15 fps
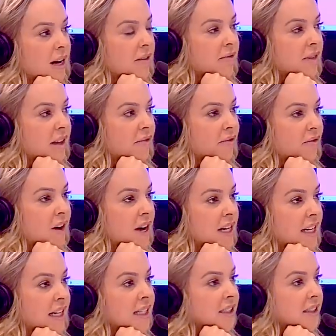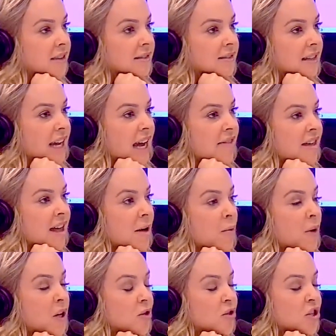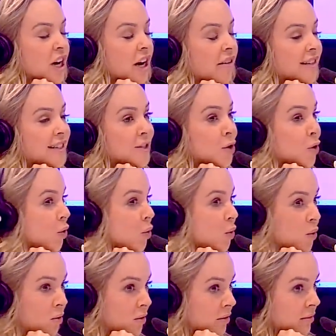If they're funny, their wheelchair is cool.